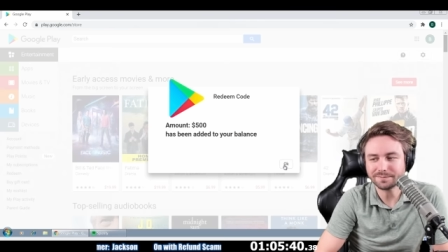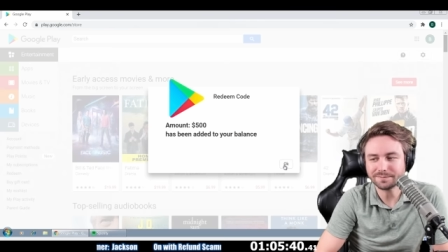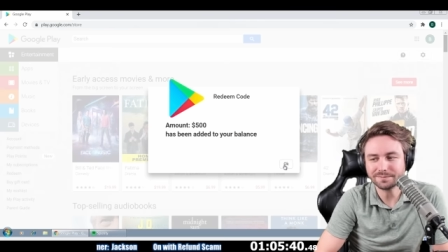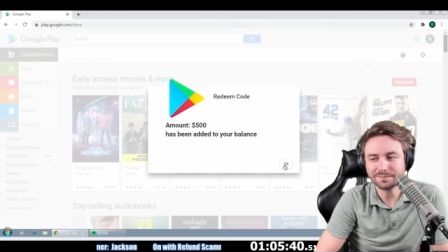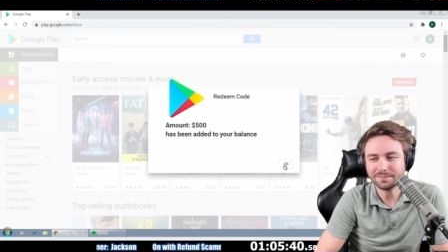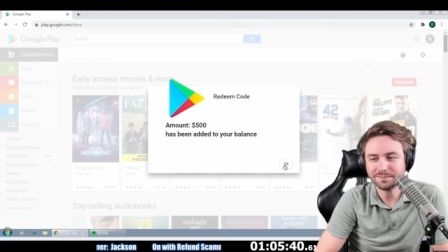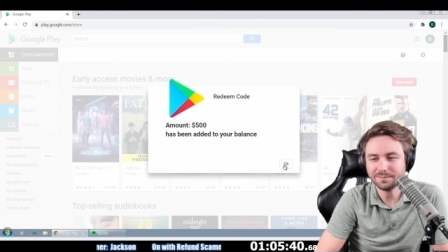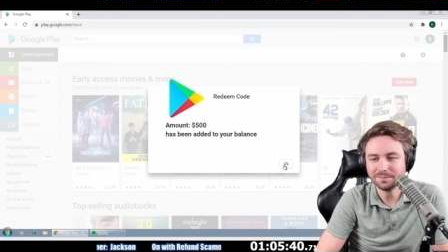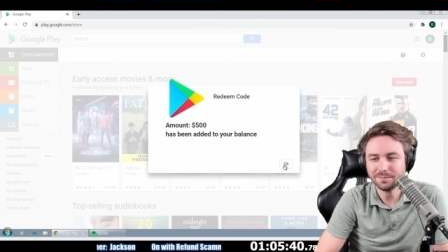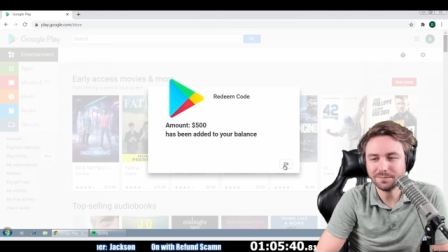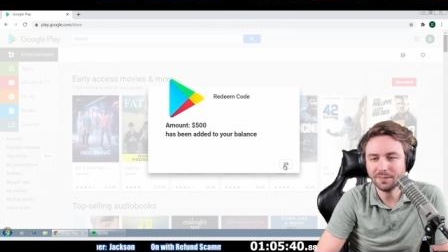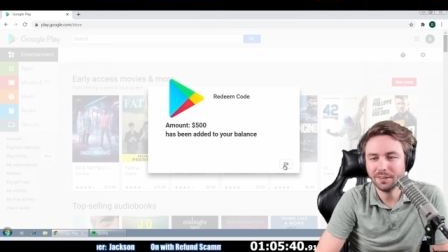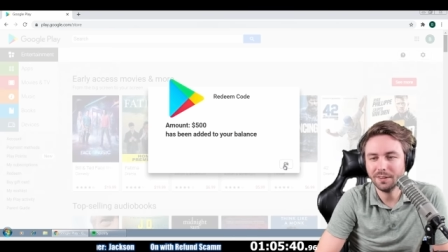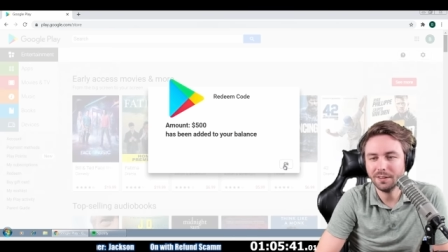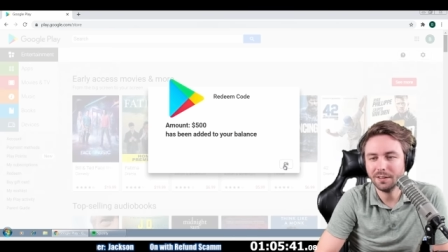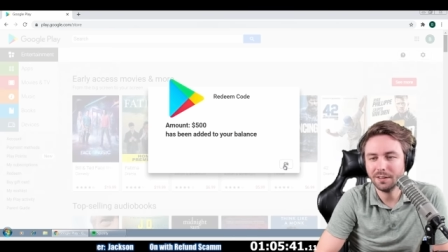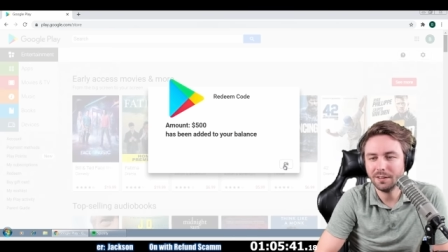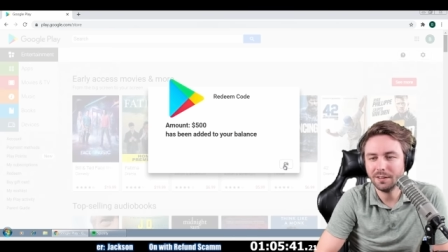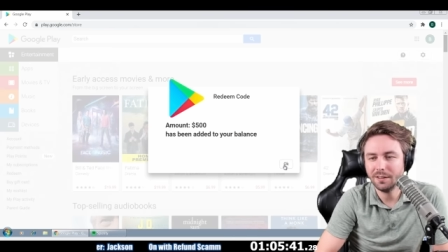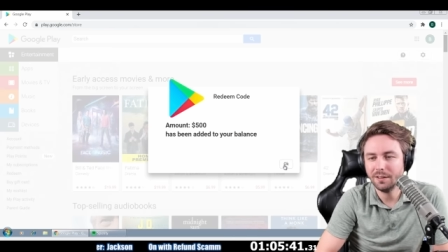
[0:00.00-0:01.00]
Please help me
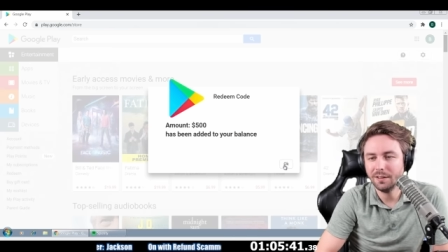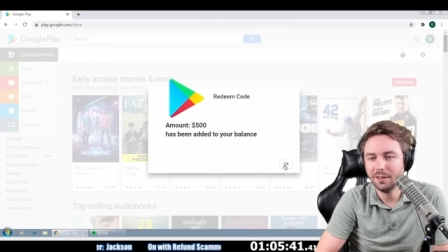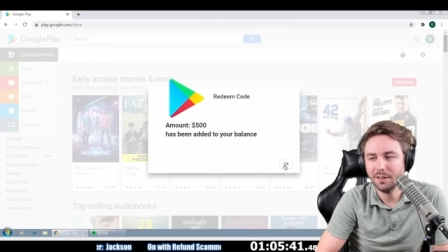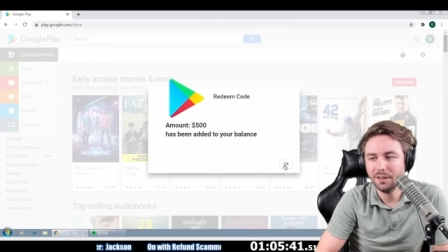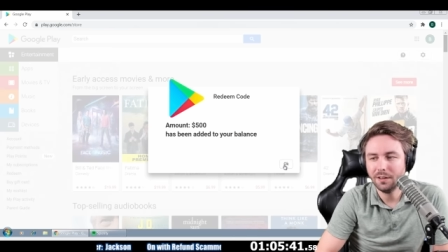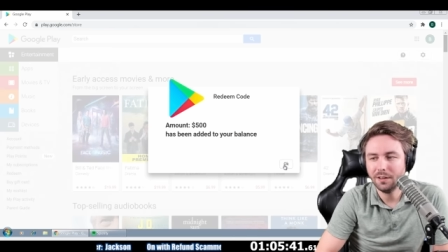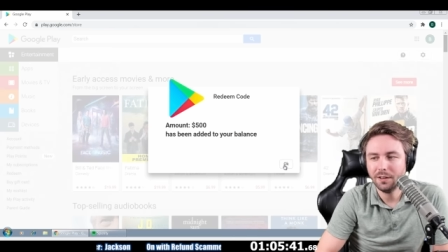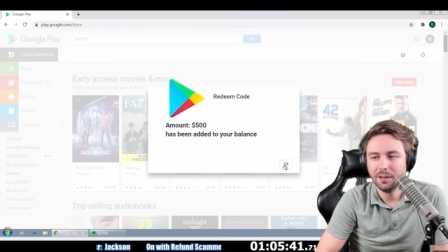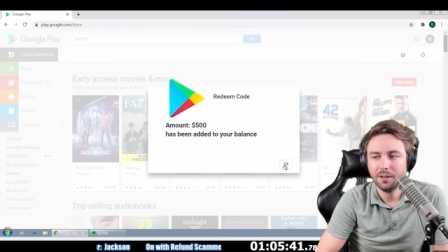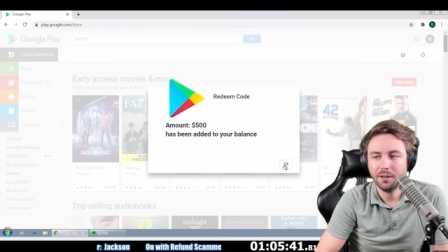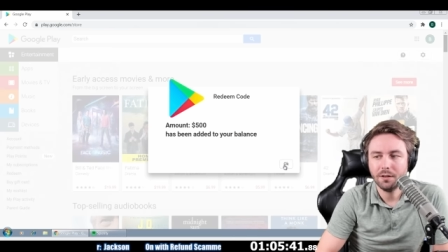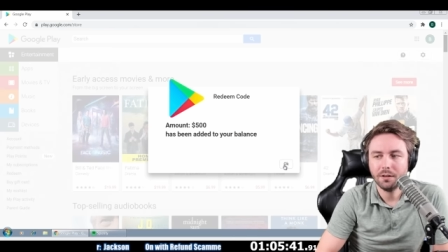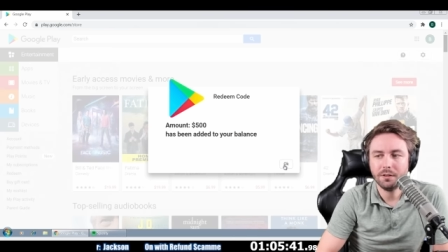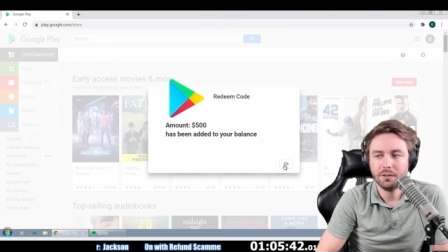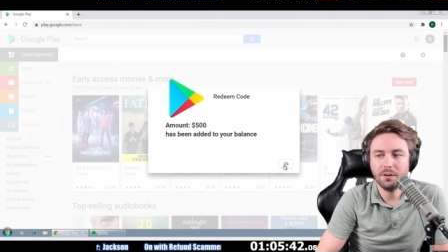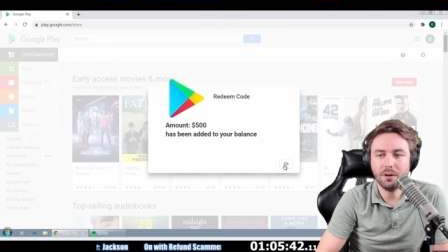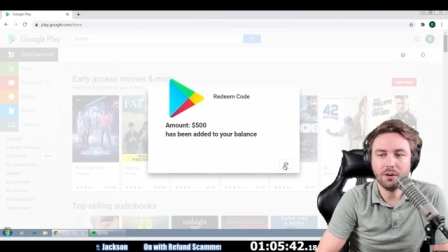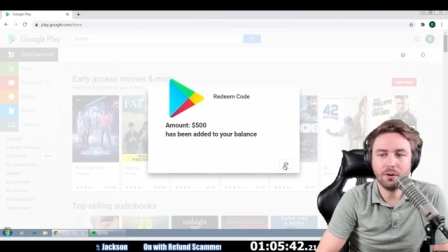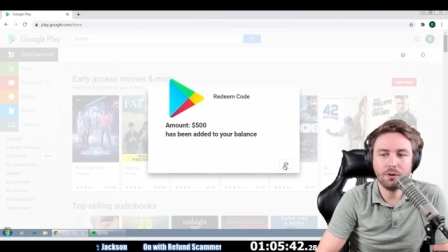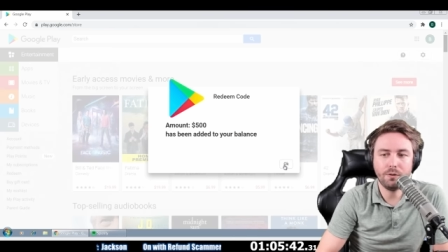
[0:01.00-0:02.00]
out with the card numbers.
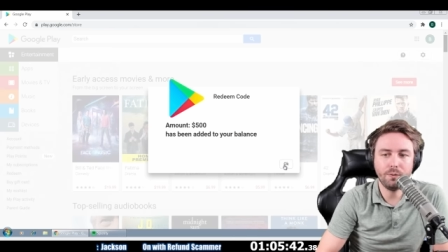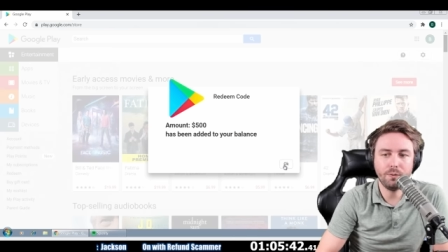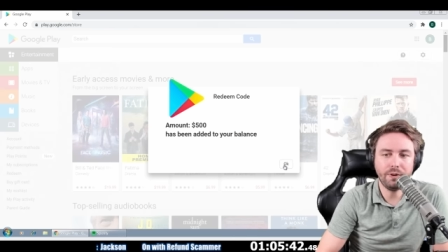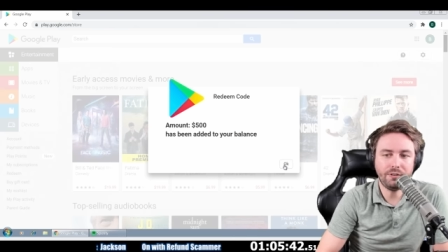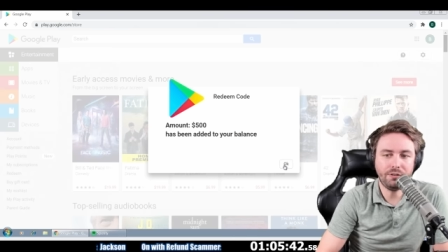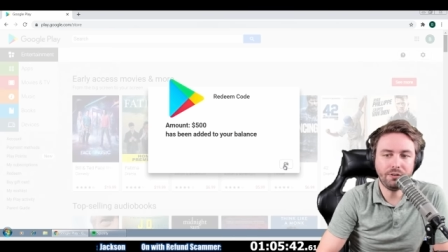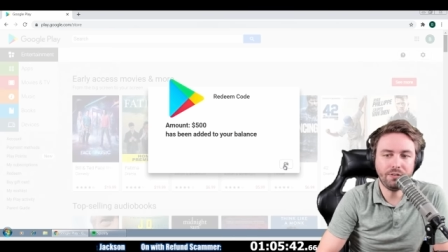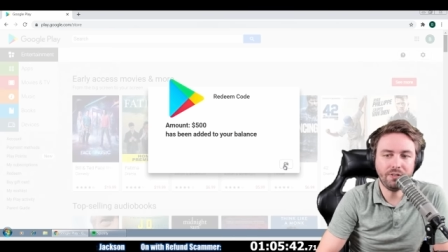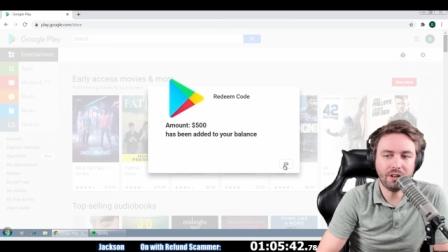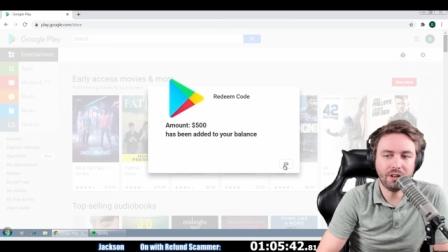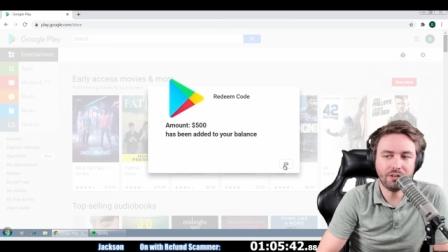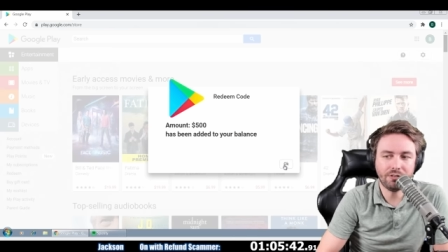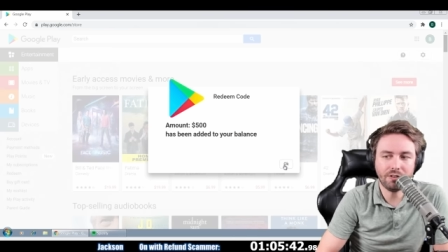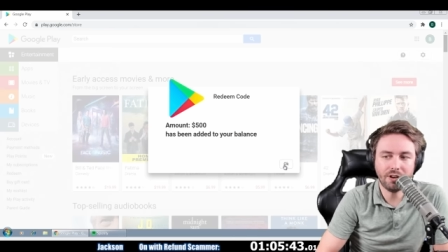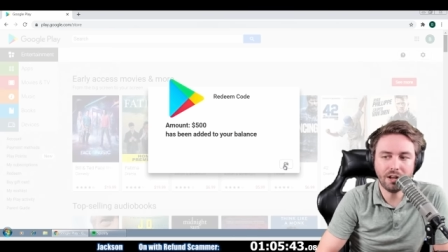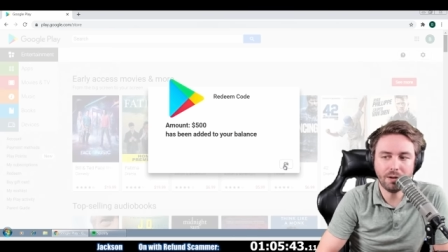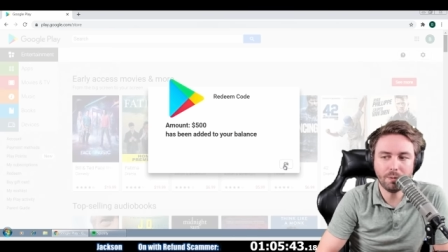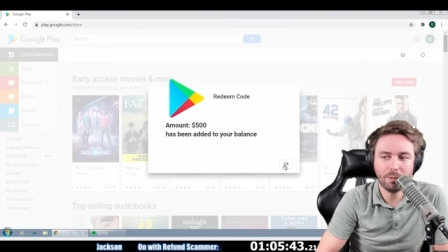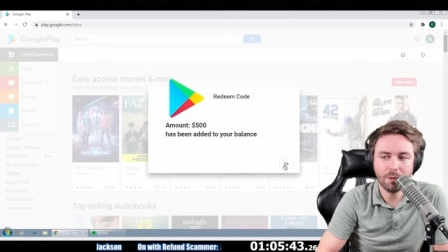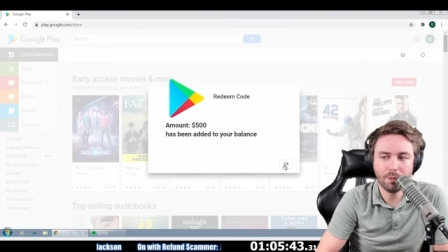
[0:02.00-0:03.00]
No, first. Richard, that's
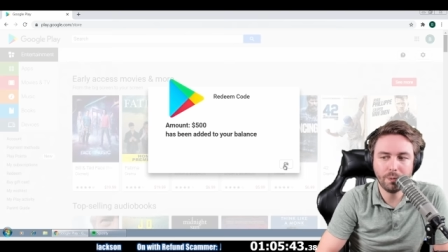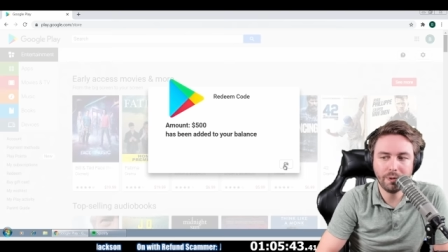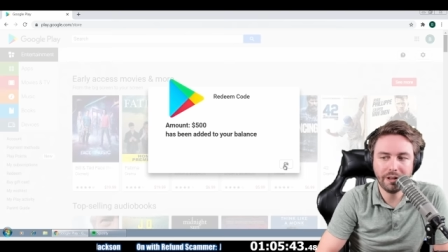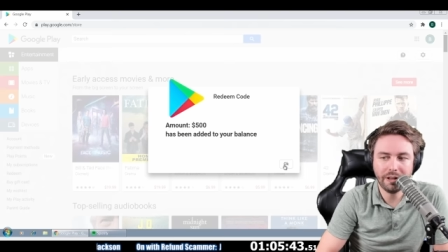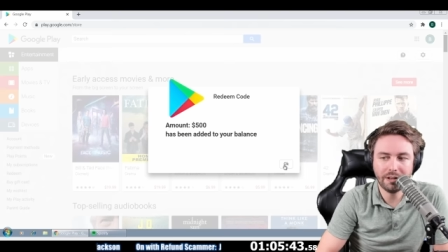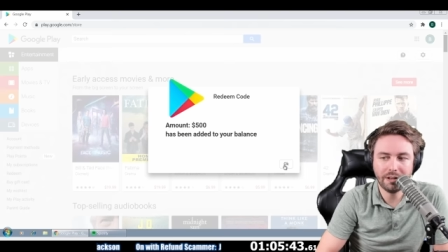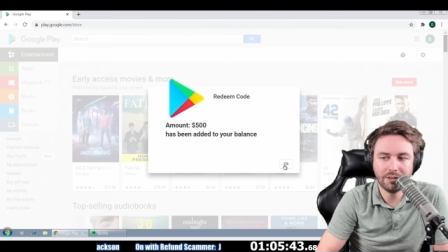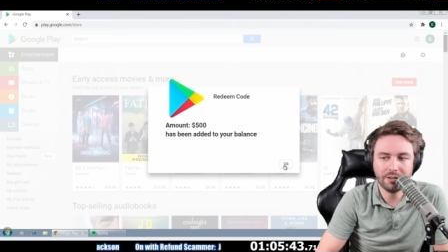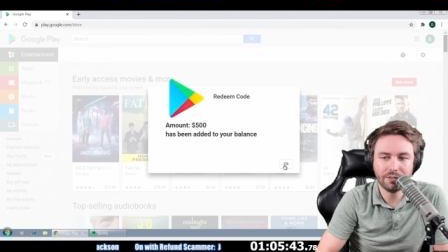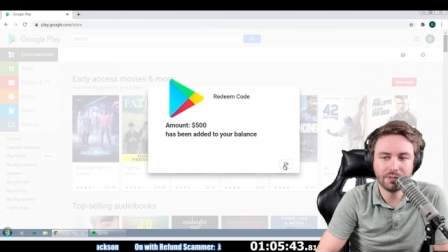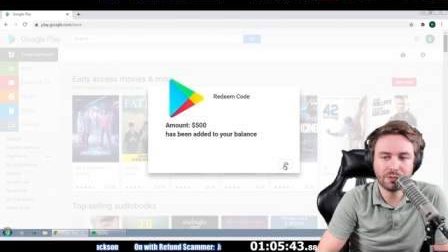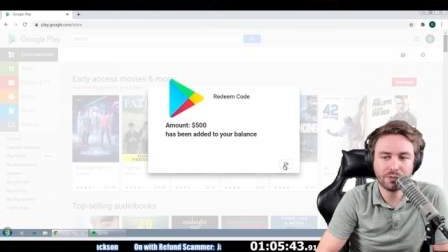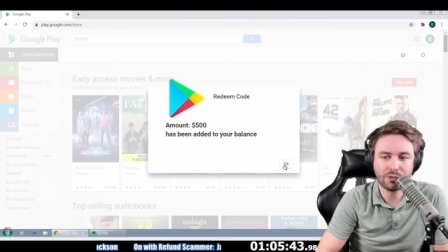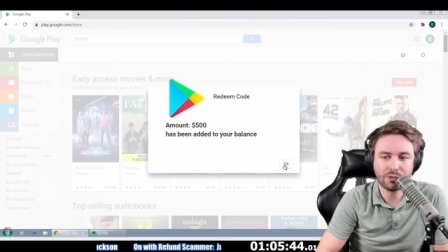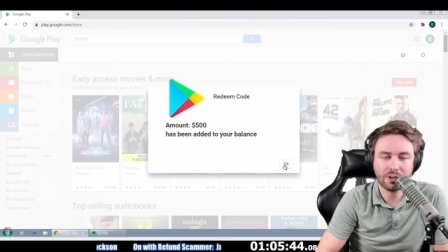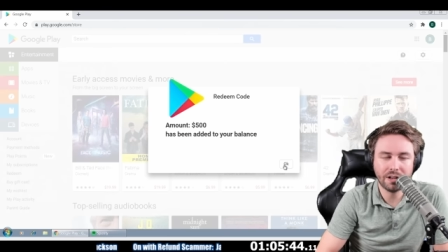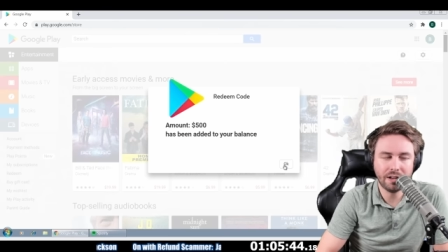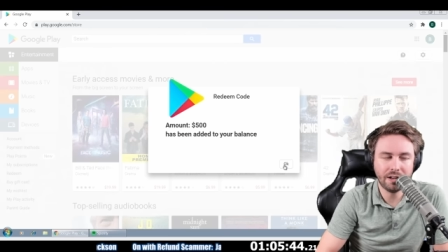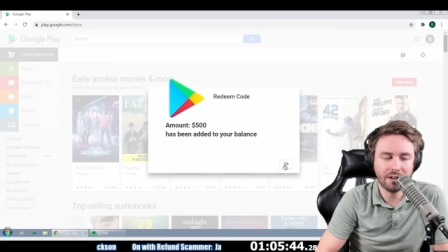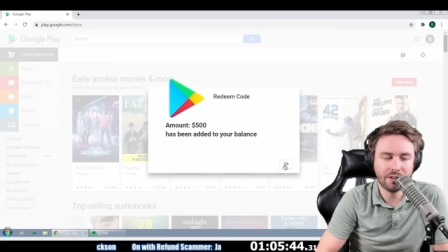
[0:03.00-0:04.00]
not what we had
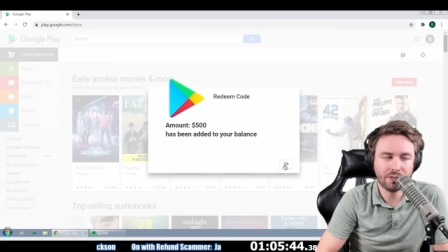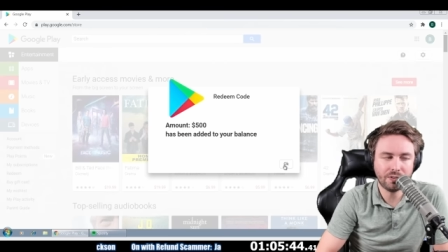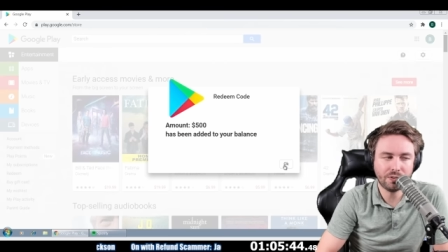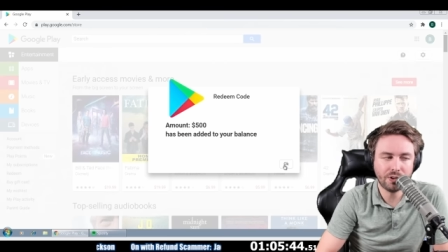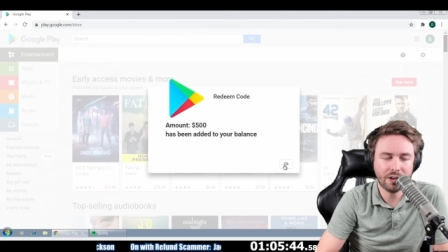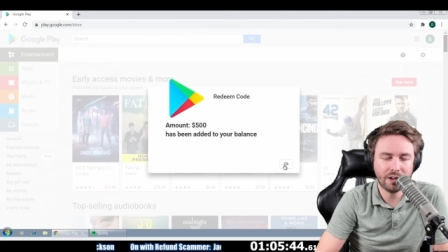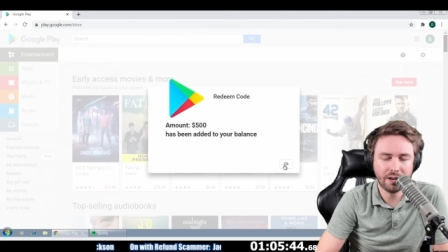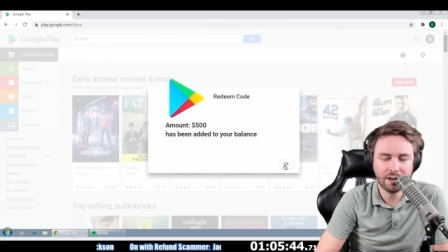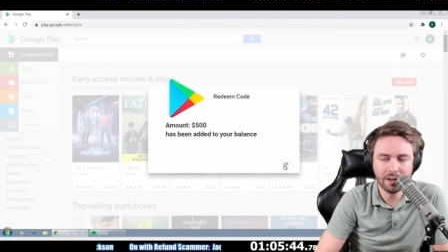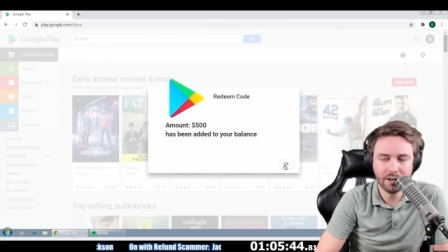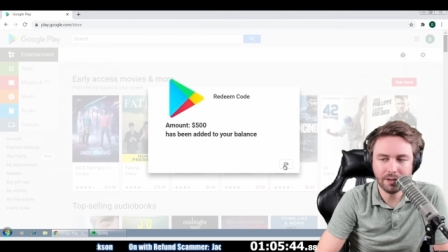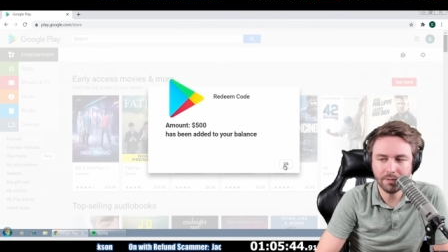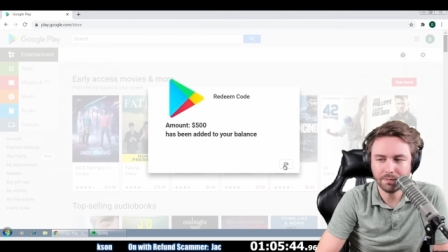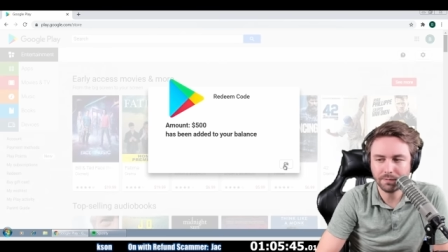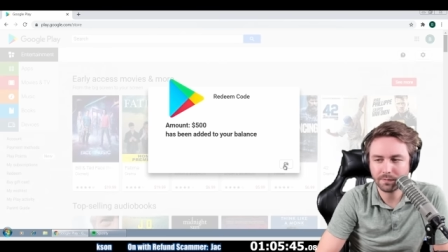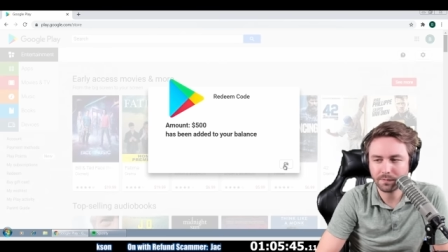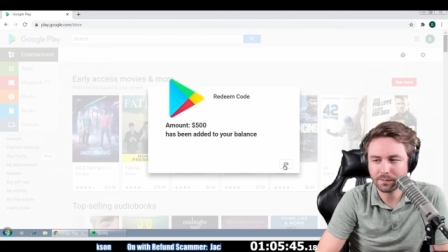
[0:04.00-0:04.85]
discussed, honey.